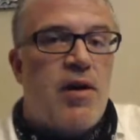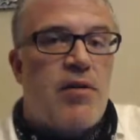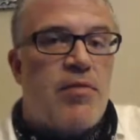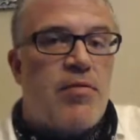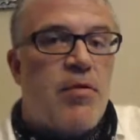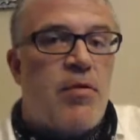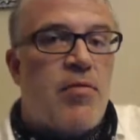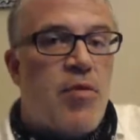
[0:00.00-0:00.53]

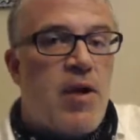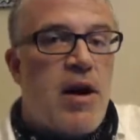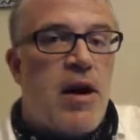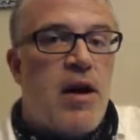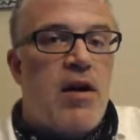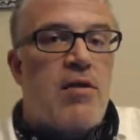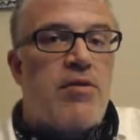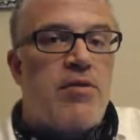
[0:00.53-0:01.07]
through
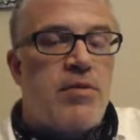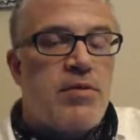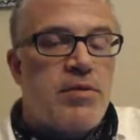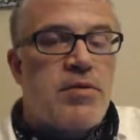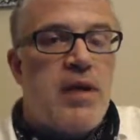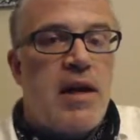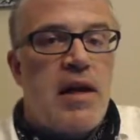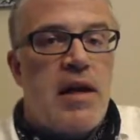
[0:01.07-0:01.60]
prayer, through
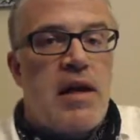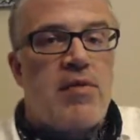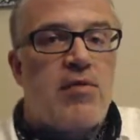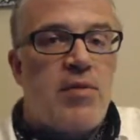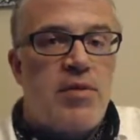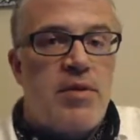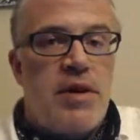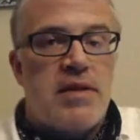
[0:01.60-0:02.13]
study,
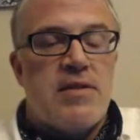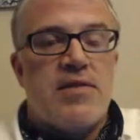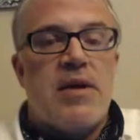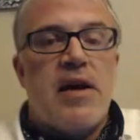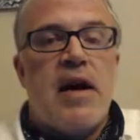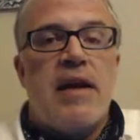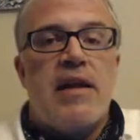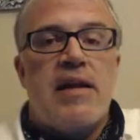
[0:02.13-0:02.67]
through deeds of
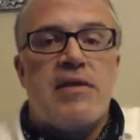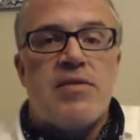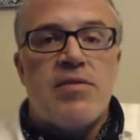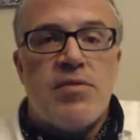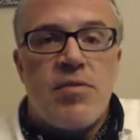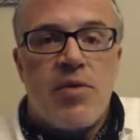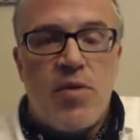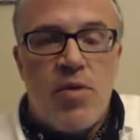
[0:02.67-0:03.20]
kindness,
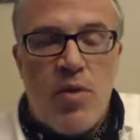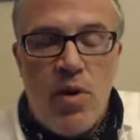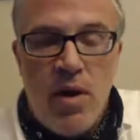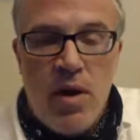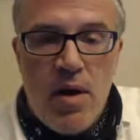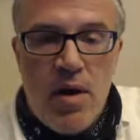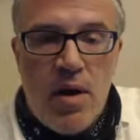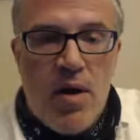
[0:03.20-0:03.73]
through
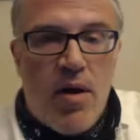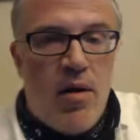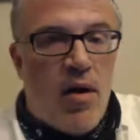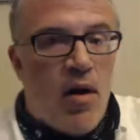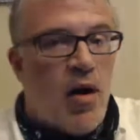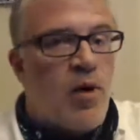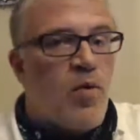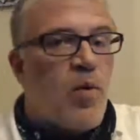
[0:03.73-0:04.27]

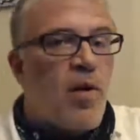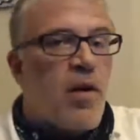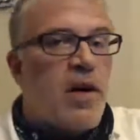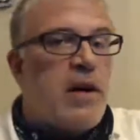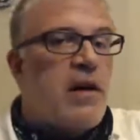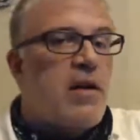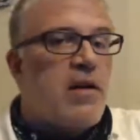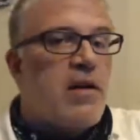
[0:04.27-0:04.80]
hard work
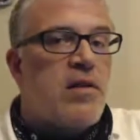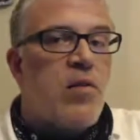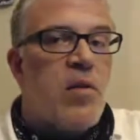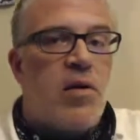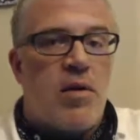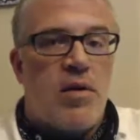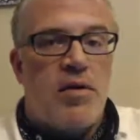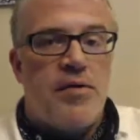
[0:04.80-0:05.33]
and healing the
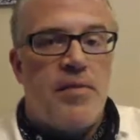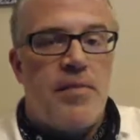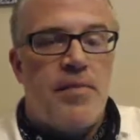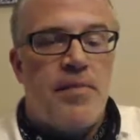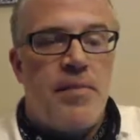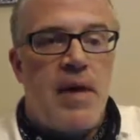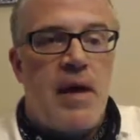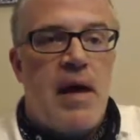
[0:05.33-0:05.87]
world.
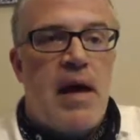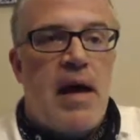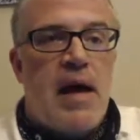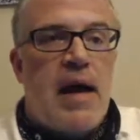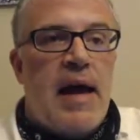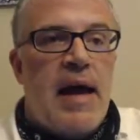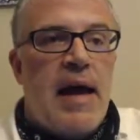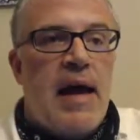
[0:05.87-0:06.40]

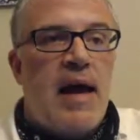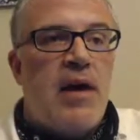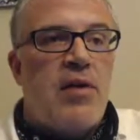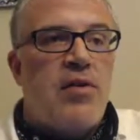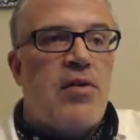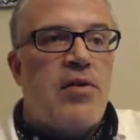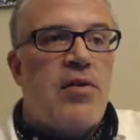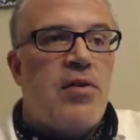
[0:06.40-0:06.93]

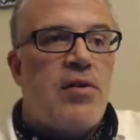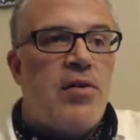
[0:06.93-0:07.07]
And